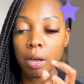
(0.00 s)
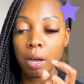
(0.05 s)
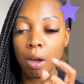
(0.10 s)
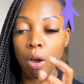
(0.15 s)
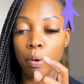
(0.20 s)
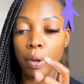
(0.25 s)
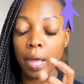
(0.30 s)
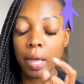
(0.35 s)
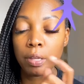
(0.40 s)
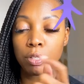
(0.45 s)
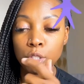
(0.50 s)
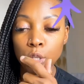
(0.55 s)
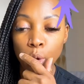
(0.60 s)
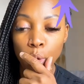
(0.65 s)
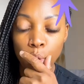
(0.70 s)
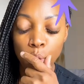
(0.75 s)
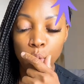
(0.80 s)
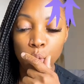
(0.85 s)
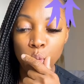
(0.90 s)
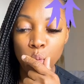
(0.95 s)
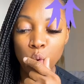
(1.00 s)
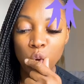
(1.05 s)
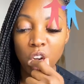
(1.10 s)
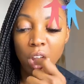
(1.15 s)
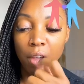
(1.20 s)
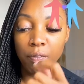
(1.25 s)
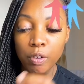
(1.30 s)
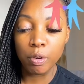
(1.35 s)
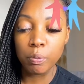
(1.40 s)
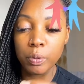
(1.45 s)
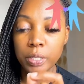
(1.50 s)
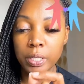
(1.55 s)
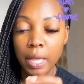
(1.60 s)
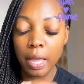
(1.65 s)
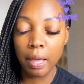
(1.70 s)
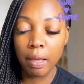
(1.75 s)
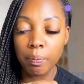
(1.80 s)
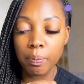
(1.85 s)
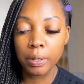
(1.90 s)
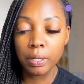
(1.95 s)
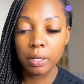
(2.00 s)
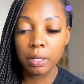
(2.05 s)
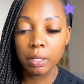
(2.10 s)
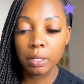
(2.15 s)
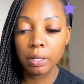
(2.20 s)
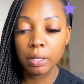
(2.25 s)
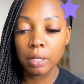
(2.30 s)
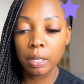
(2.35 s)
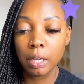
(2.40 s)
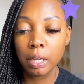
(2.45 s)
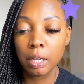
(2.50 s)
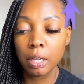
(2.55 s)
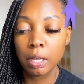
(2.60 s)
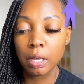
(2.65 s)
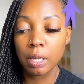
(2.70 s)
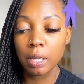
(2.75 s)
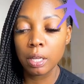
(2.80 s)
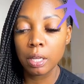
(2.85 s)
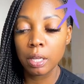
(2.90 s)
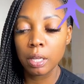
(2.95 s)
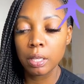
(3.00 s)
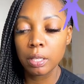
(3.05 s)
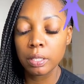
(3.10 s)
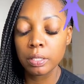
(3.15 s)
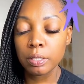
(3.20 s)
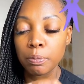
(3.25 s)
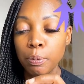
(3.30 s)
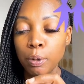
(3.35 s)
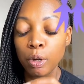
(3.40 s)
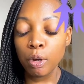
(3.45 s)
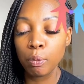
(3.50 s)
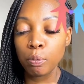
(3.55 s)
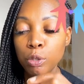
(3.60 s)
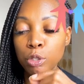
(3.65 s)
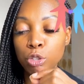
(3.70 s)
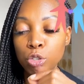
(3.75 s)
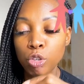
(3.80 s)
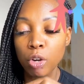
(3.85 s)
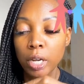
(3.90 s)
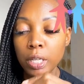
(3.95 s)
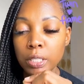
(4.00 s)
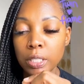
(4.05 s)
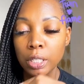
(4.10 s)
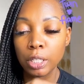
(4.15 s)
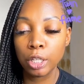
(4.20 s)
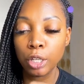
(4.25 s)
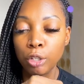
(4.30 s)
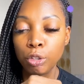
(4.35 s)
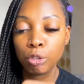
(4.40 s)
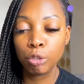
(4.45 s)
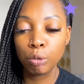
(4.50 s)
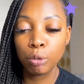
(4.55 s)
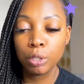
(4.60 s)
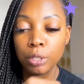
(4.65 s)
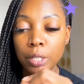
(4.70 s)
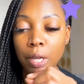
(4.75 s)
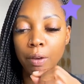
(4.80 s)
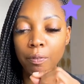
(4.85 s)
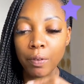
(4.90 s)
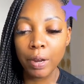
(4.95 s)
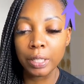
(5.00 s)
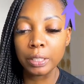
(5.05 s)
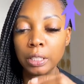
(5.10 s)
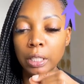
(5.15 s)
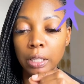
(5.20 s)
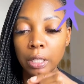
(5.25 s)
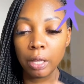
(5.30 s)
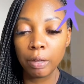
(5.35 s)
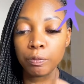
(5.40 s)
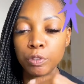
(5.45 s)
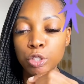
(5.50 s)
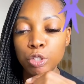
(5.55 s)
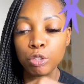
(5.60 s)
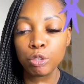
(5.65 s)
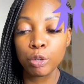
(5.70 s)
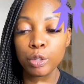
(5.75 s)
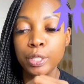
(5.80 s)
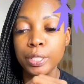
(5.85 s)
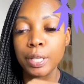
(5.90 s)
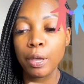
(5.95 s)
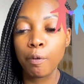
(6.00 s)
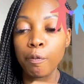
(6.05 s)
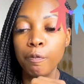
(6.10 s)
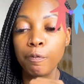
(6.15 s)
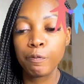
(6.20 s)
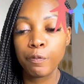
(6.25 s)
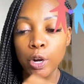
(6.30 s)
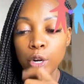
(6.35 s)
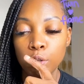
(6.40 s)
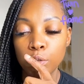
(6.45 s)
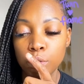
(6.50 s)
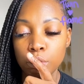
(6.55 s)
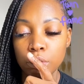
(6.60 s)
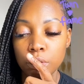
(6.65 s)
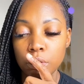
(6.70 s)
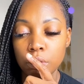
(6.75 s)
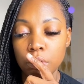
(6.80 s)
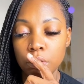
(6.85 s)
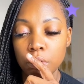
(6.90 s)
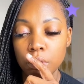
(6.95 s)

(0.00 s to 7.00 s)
okay, so whatever was happening, Spirit was trying to get you to direct the love to yourself first.